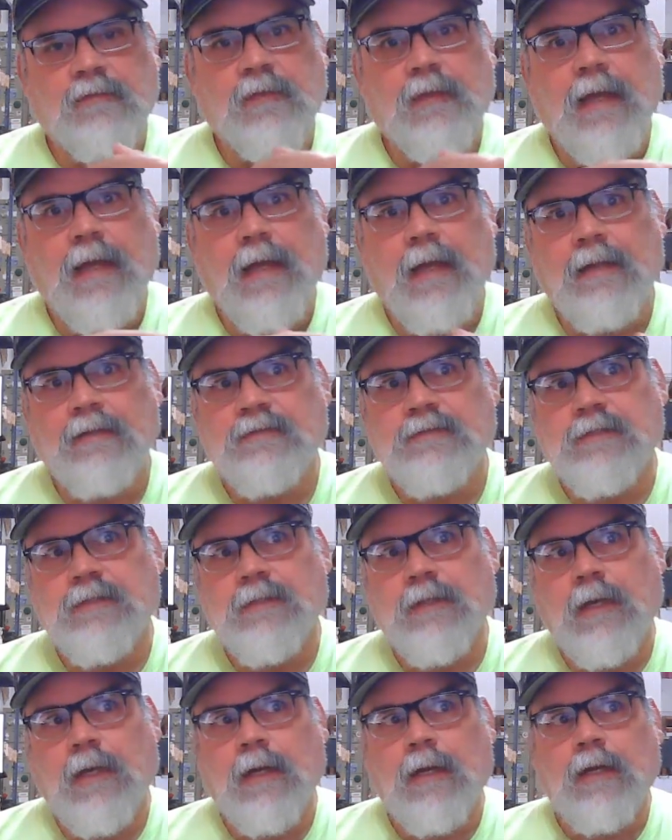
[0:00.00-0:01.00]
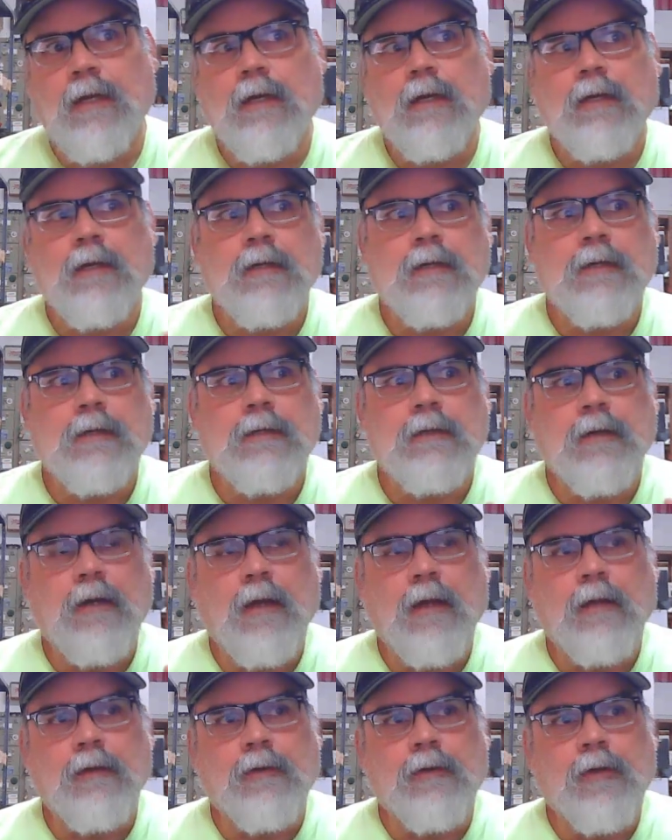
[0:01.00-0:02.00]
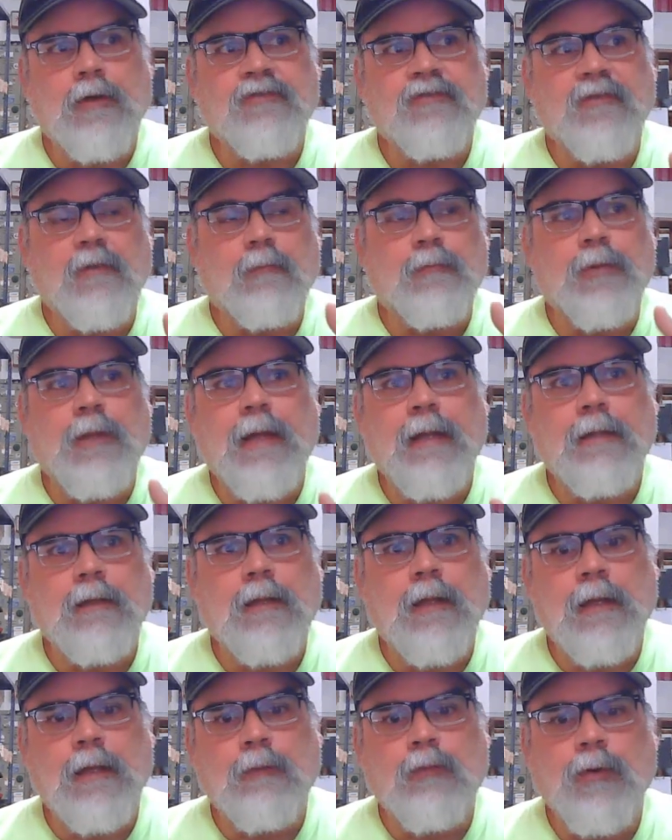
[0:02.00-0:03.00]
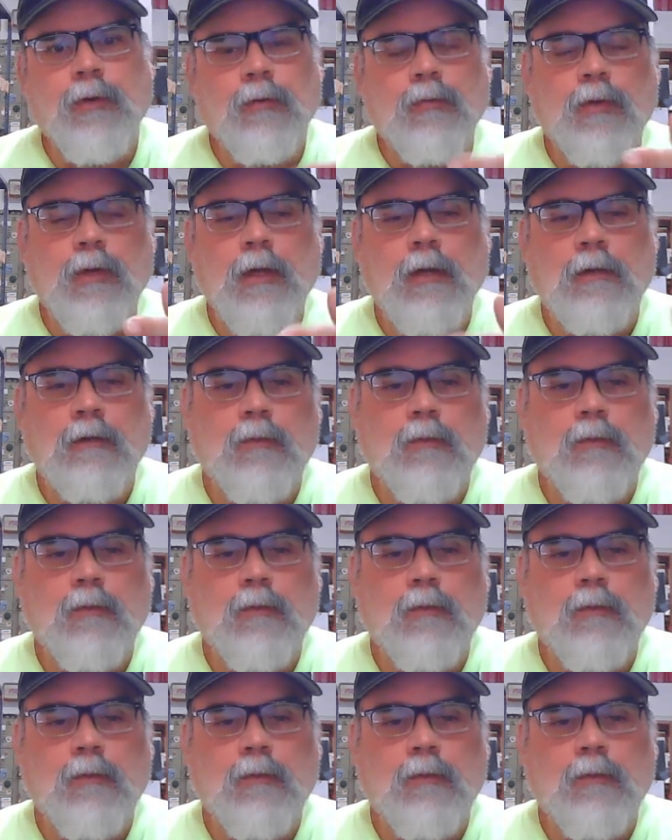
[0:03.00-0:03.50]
that something black and white, we're